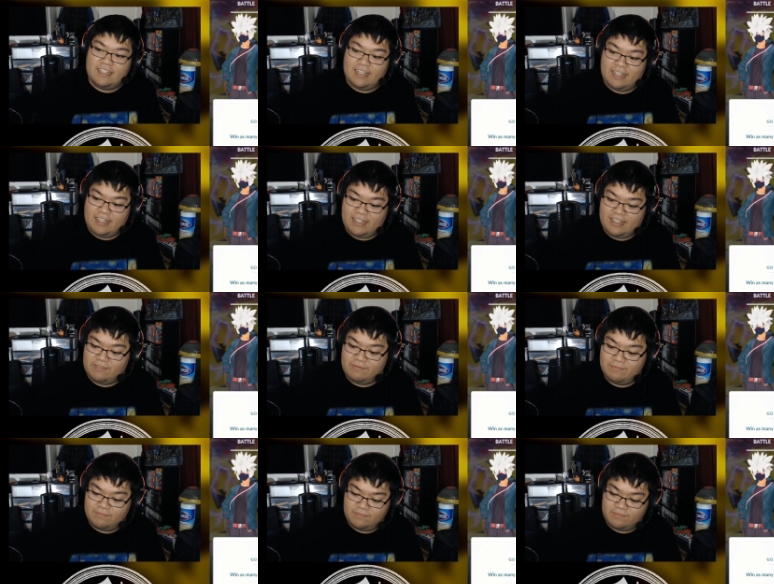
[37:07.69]
Um,
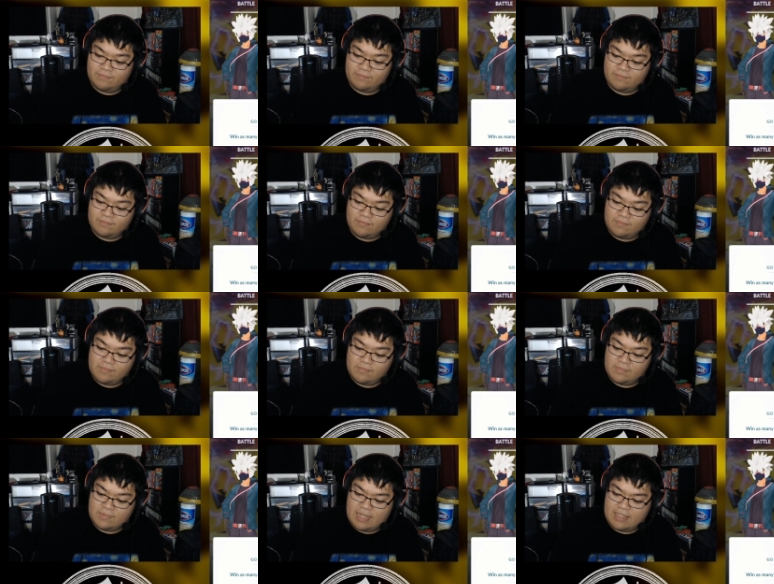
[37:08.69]

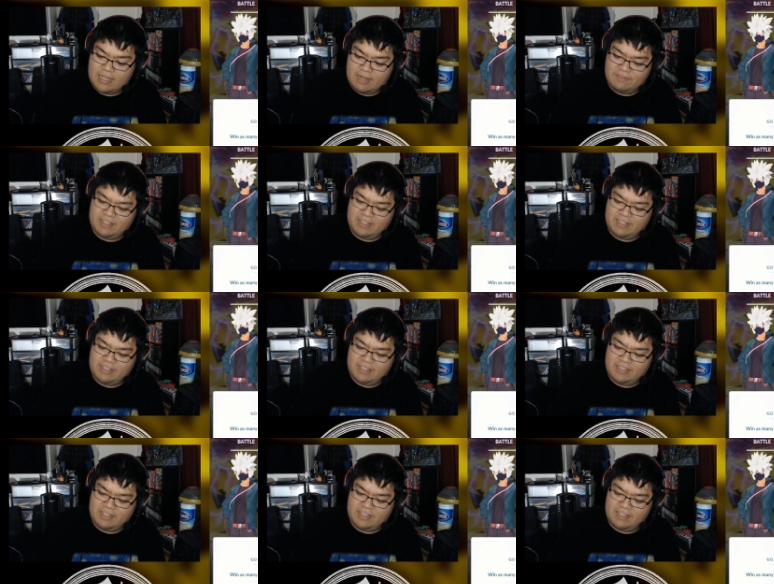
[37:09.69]
I think I'm